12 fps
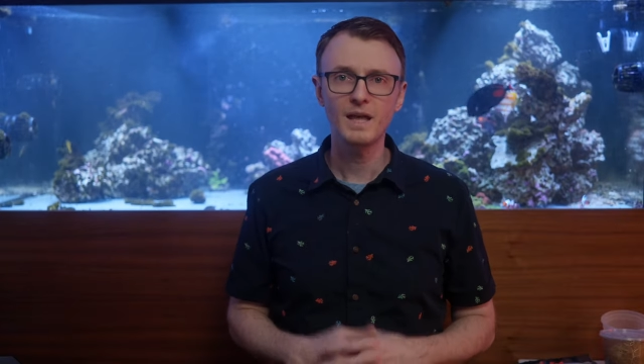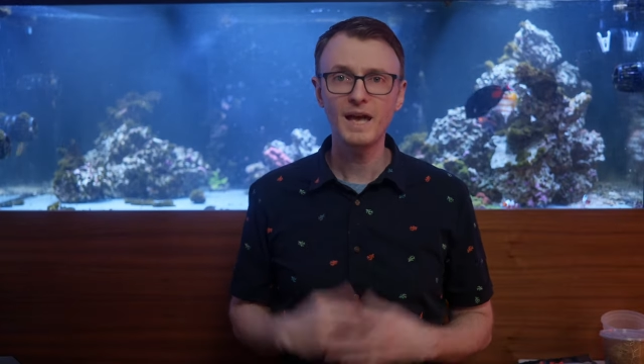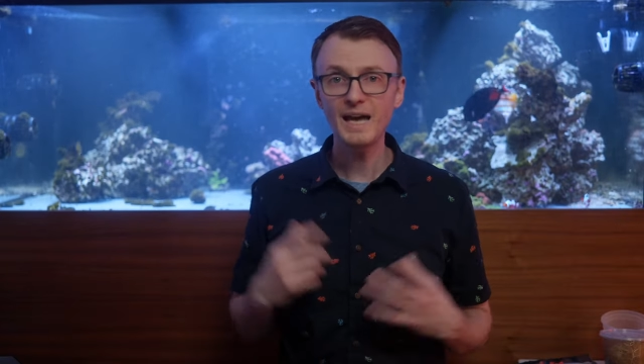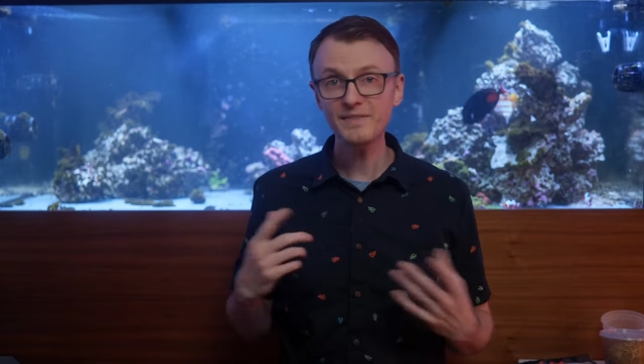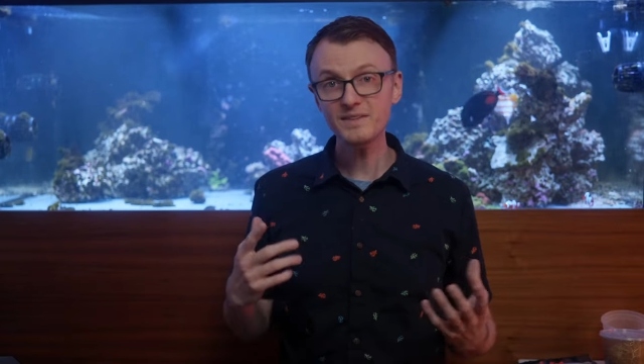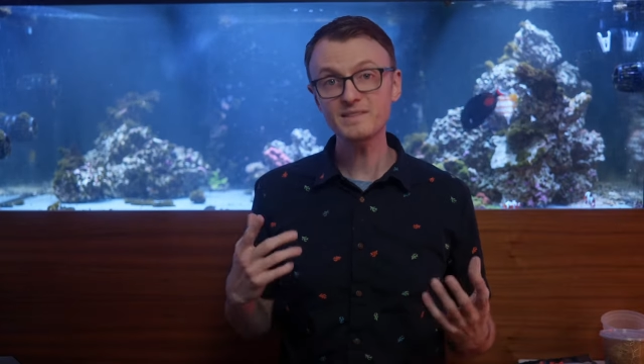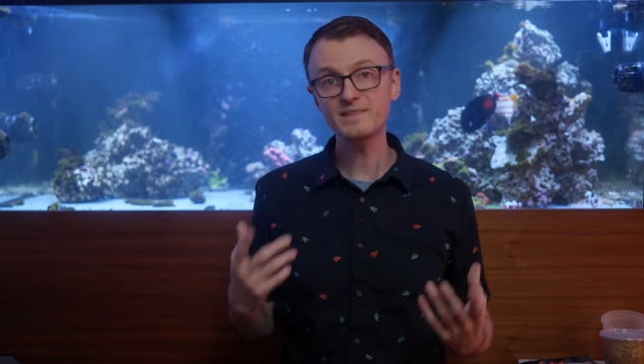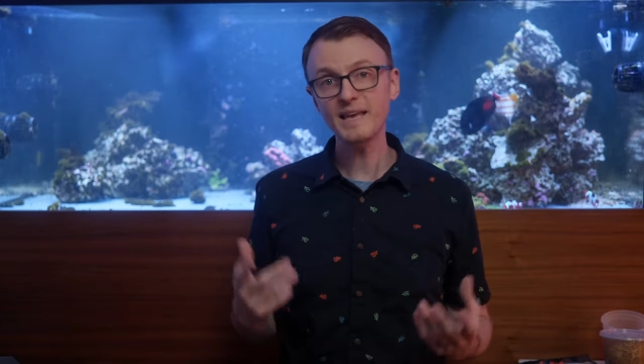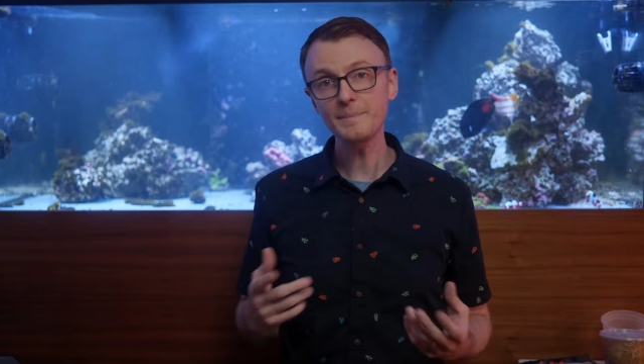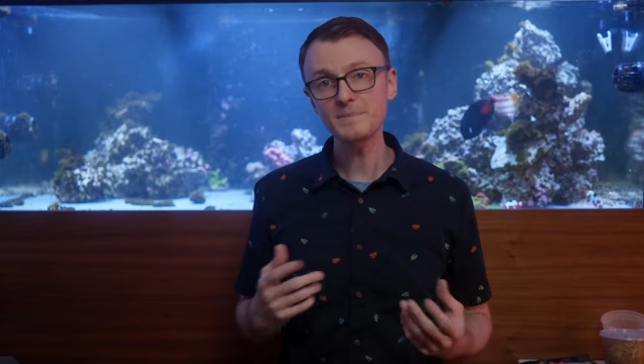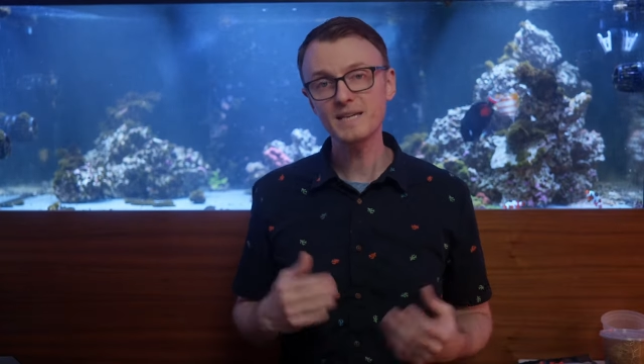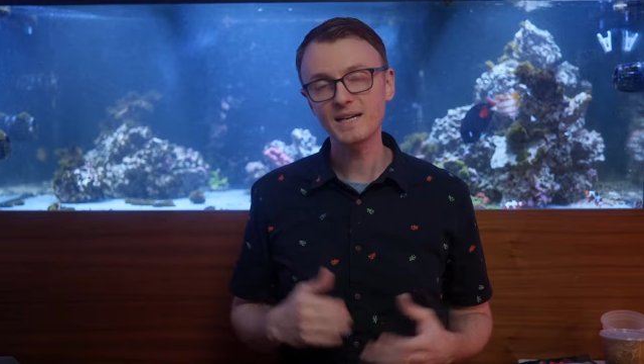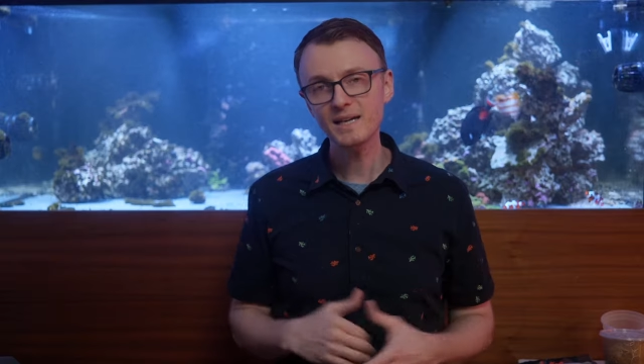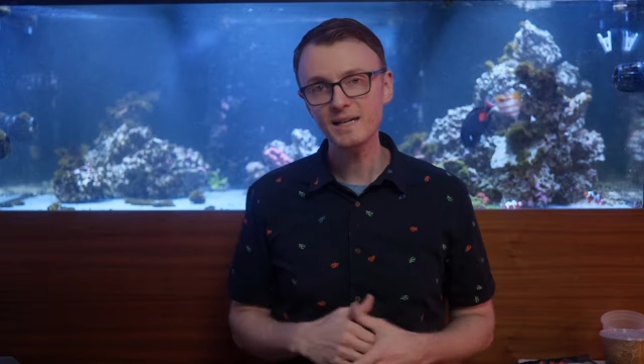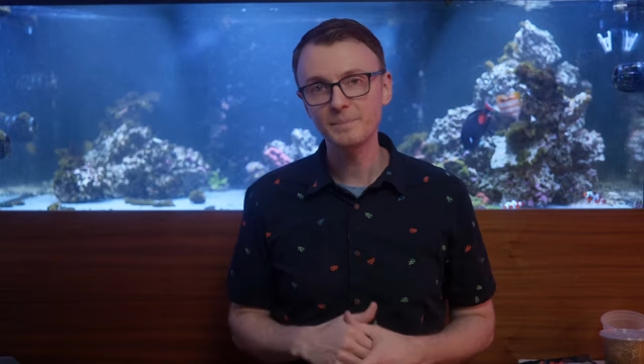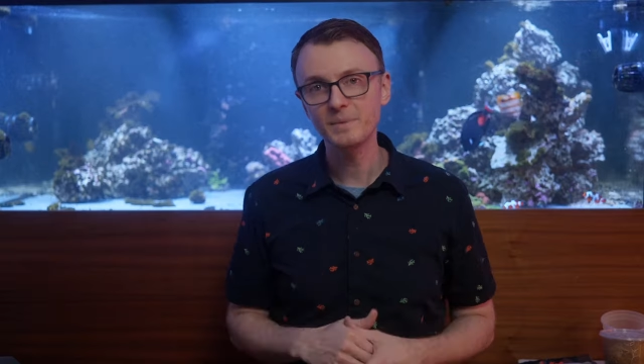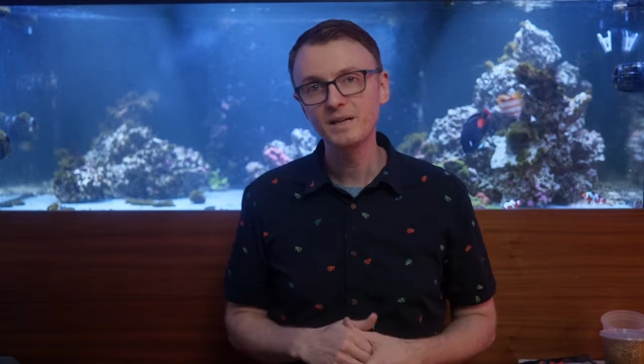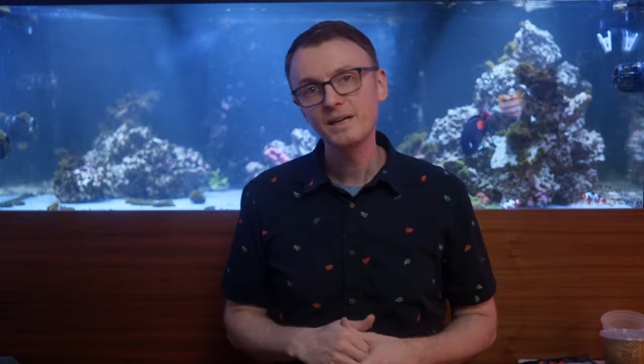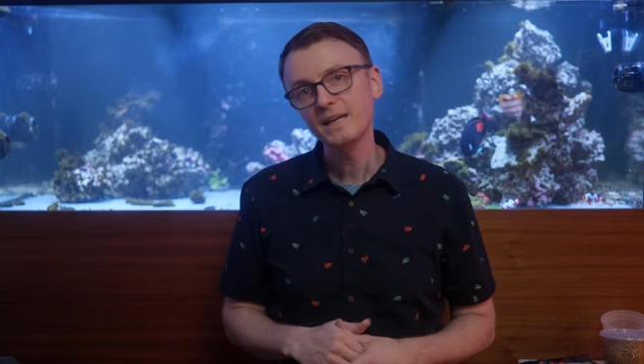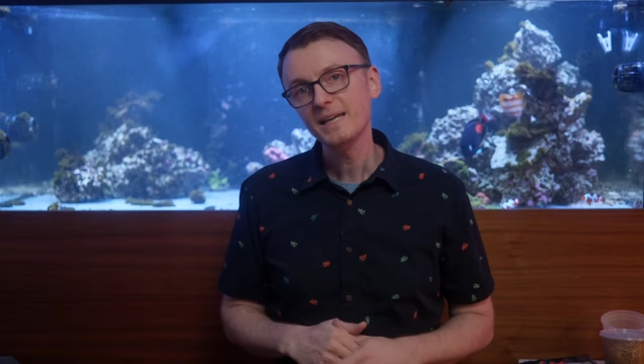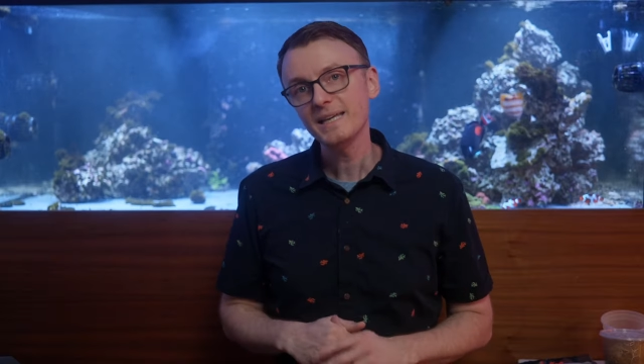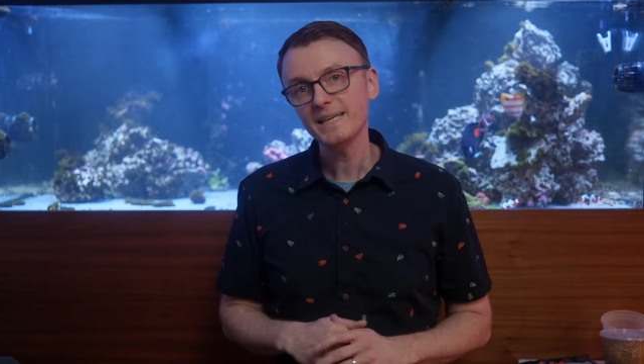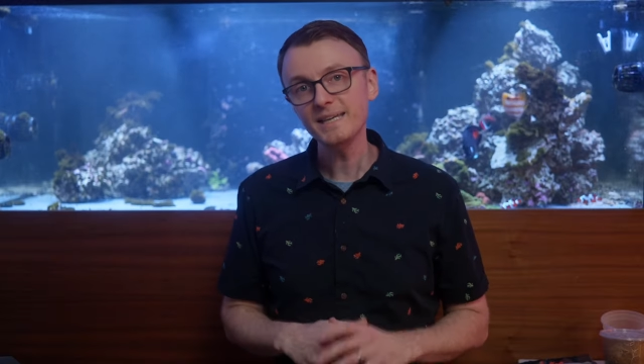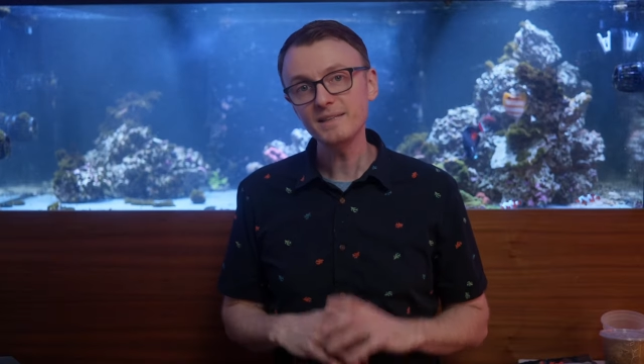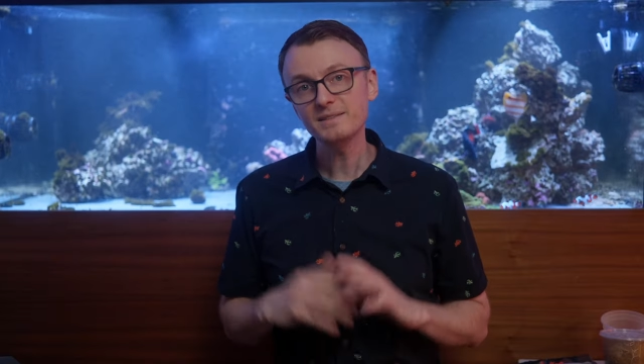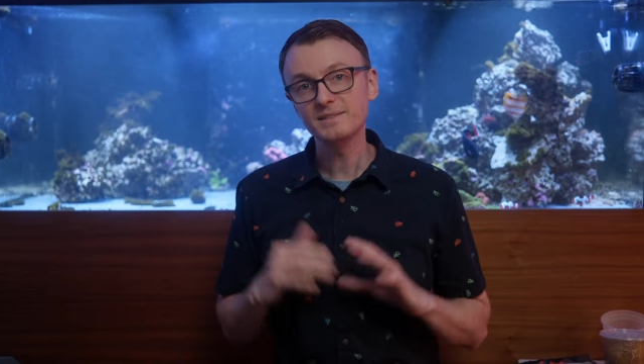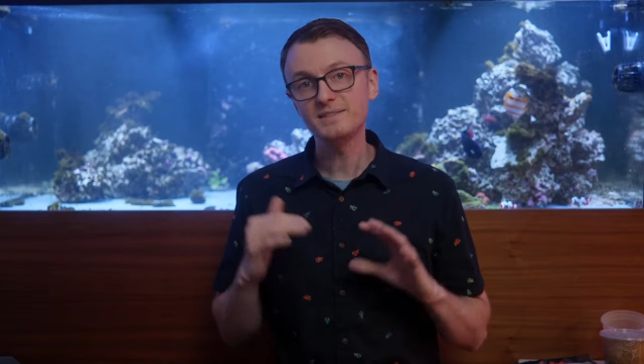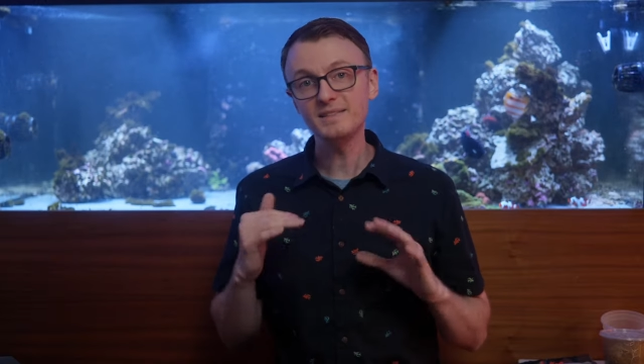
At the same time, heat